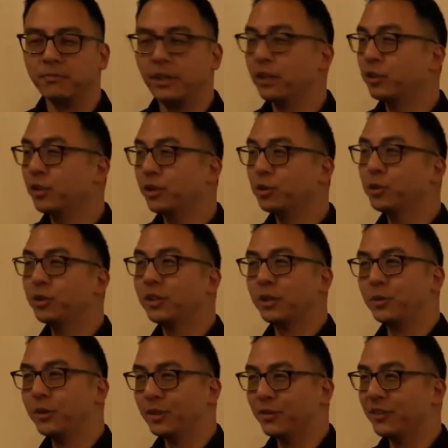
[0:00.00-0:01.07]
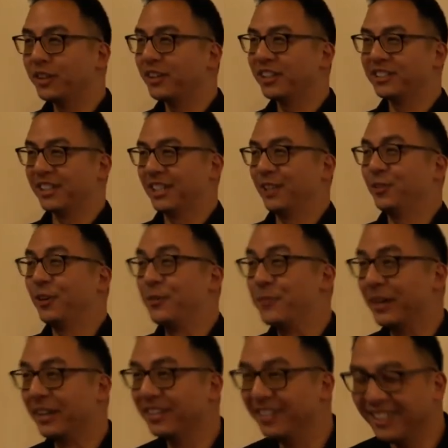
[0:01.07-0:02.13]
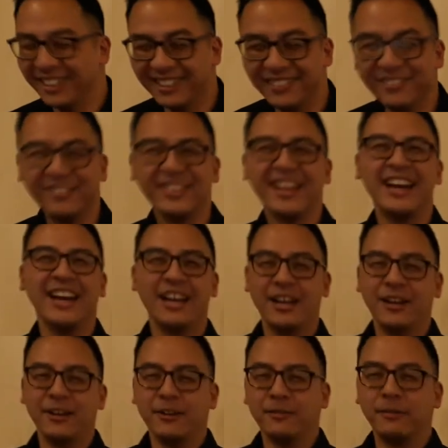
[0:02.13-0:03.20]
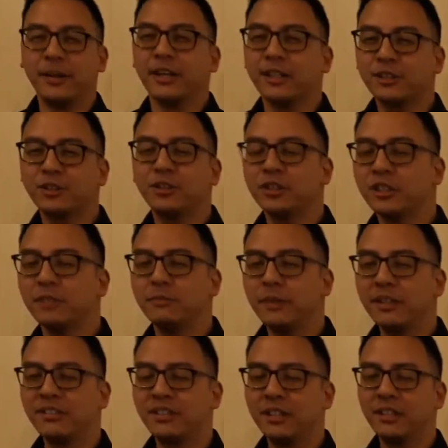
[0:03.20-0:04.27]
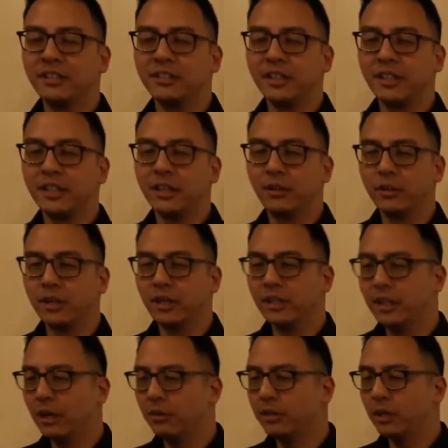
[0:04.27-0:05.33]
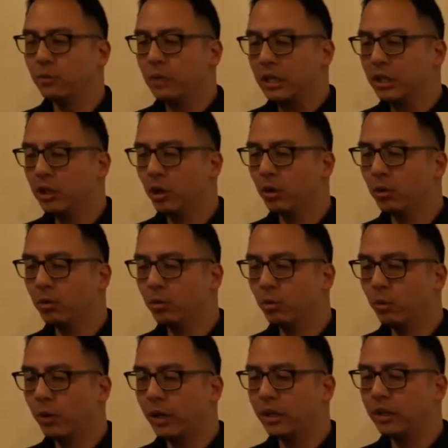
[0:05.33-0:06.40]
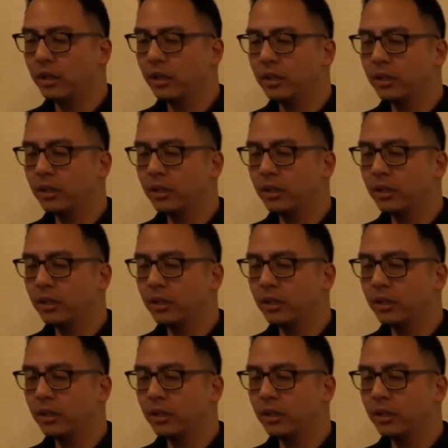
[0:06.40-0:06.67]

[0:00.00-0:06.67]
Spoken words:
I didn't Google the word to find out exactly what it meant. But extrusion basically is saying that, okay, now that we know what